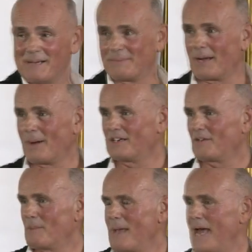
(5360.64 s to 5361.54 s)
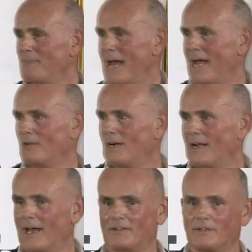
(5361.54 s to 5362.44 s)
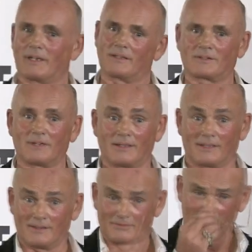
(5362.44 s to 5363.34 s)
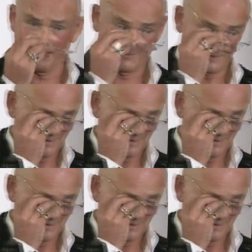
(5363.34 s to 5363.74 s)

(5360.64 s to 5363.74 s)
but I wonder if the man-man realized that he had started off life as a